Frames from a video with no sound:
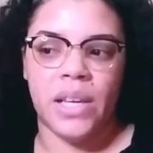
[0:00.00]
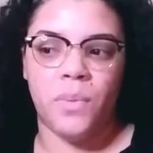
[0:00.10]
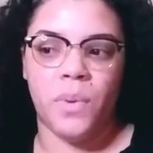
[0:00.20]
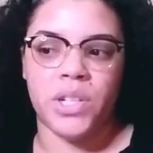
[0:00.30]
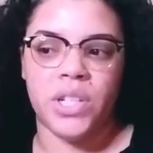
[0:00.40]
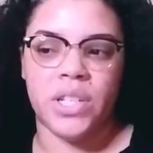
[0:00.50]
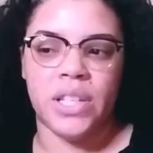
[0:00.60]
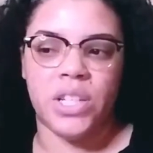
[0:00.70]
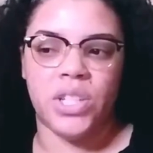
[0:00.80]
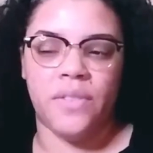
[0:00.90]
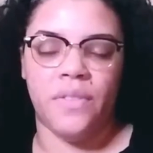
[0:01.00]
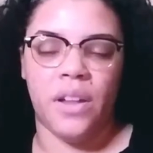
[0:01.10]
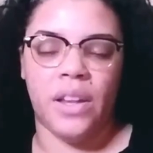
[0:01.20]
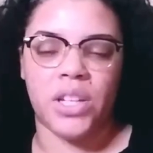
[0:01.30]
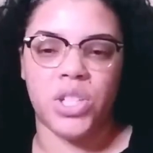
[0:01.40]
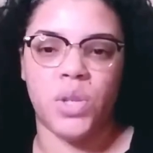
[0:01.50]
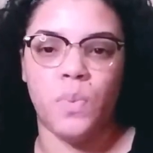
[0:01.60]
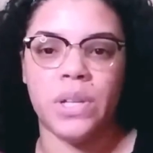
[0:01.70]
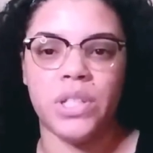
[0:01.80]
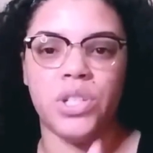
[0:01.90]
where she said she felt like she
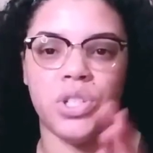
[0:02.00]
wasn't,